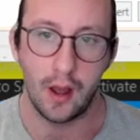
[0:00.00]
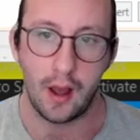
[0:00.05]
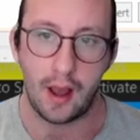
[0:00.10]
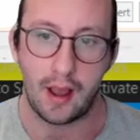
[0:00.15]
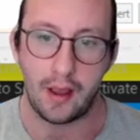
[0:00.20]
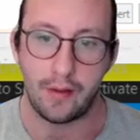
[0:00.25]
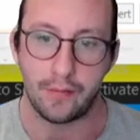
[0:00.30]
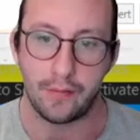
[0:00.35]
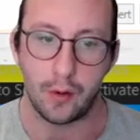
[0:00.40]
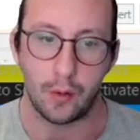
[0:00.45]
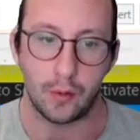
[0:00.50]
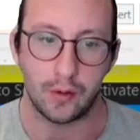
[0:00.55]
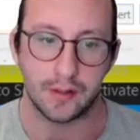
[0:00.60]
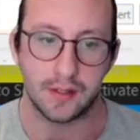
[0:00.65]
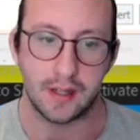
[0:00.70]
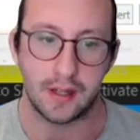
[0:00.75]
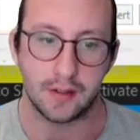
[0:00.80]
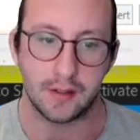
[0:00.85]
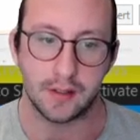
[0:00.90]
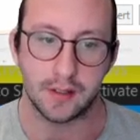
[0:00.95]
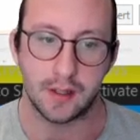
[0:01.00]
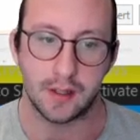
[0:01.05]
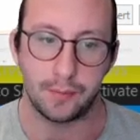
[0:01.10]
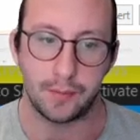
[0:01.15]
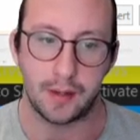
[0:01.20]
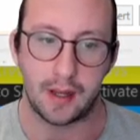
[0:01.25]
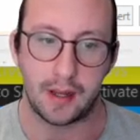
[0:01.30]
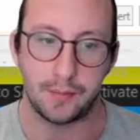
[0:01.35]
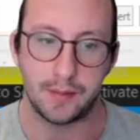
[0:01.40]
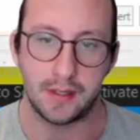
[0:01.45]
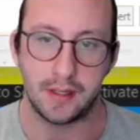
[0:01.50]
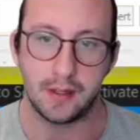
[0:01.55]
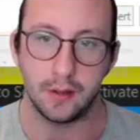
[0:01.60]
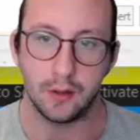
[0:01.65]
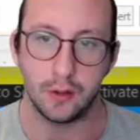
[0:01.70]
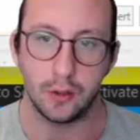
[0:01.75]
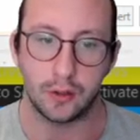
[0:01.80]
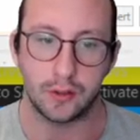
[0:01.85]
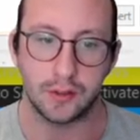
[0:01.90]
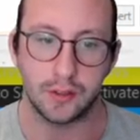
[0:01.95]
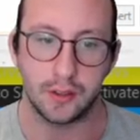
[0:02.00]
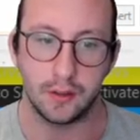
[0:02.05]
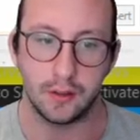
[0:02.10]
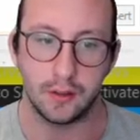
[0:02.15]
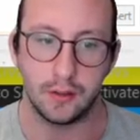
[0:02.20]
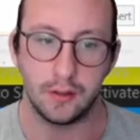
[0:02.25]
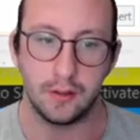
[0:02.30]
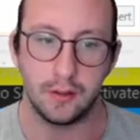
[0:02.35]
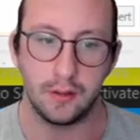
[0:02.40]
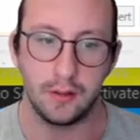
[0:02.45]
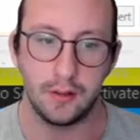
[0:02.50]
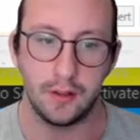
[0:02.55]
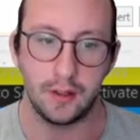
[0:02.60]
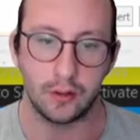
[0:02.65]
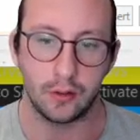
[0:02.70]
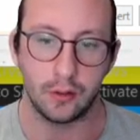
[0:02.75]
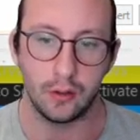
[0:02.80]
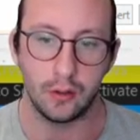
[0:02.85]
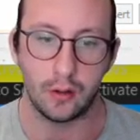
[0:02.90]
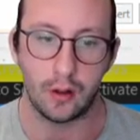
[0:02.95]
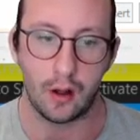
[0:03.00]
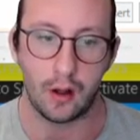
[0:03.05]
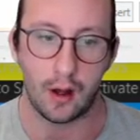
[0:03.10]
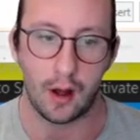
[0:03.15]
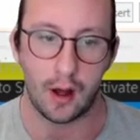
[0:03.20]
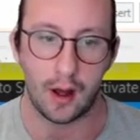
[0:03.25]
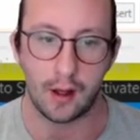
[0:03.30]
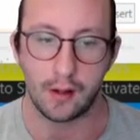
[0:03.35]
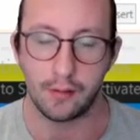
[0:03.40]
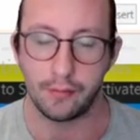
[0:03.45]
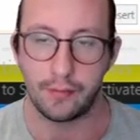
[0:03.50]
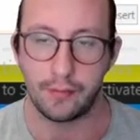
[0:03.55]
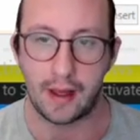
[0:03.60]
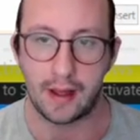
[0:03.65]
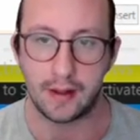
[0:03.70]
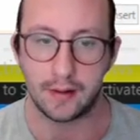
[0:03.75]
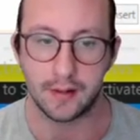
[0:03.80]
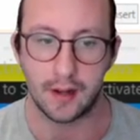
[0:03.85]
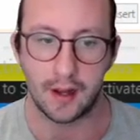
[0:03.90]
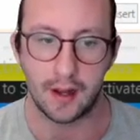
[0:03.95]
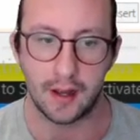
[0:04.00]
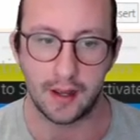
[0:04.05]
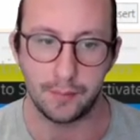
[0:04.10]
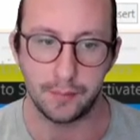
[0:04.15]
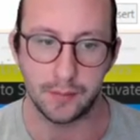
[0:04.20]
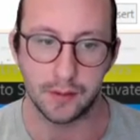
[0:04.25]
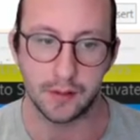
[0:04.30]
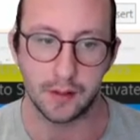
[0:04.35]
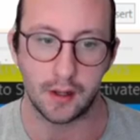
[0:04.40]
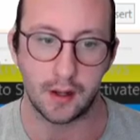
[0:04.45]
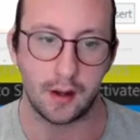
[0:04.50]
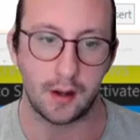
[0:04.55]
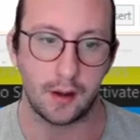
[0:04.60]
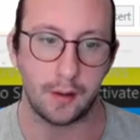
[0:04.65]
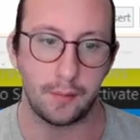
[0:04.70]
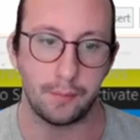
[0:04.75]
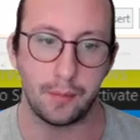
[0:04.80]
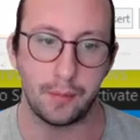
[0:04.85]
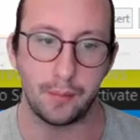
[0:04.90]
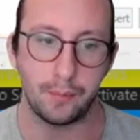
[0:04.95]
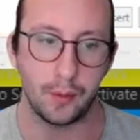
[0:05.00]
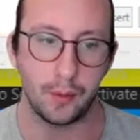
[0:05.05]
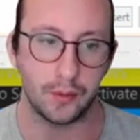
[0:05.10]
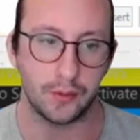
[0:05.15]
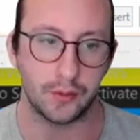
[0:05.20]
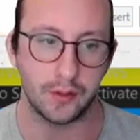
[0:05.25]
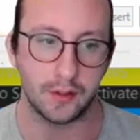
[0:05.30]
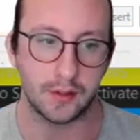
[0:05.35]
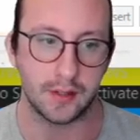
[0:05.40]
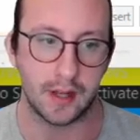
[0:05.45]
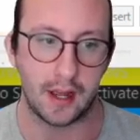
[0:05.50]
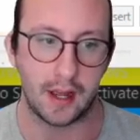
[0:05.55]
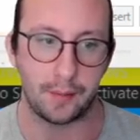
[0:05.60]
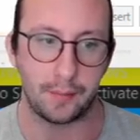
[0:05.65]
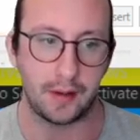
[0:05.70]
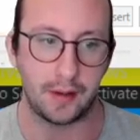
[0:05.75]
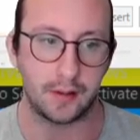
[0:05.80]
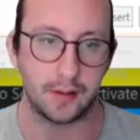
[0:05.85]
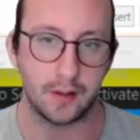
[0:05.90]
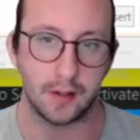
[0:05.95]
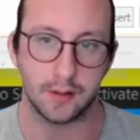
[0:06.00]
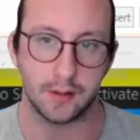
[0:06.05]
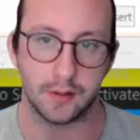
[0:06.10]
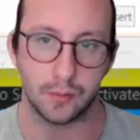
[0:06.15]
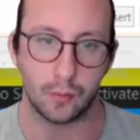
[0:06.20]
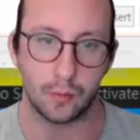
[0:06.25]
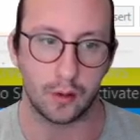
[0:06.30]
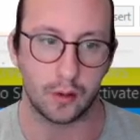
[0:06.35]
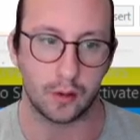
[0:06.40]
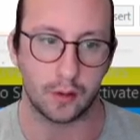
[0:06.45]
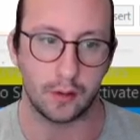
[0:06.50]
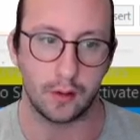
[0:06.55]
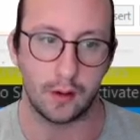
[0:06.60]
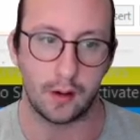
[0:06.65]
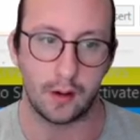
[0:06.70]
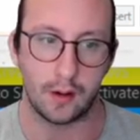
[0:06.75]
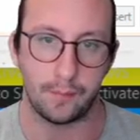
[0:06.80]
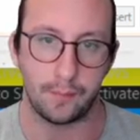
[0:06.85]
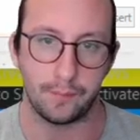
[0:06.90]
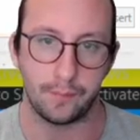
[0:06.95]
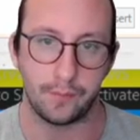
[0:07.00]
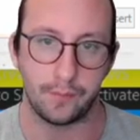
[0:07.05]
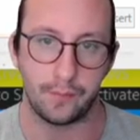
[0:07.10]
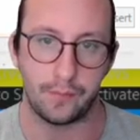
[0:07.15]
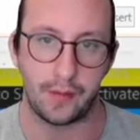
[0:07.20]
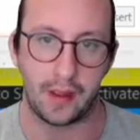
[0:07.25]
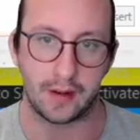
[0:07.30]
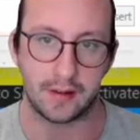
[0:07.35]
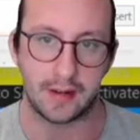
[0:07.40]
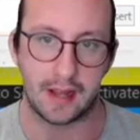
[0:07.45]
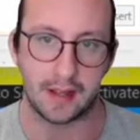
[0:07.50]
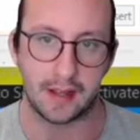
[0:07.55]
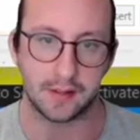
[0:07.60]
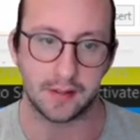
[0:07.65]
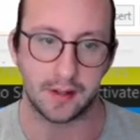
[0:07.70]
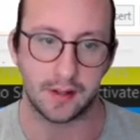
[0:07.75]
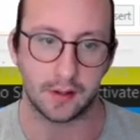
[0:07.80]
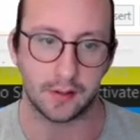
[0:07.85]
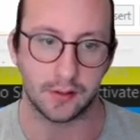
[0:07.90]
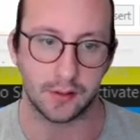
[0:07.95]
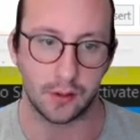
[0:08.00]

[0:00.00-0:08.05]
I've noticed that sometimes it looks a little off at times, um, but most of the time it does work uh, fantastic.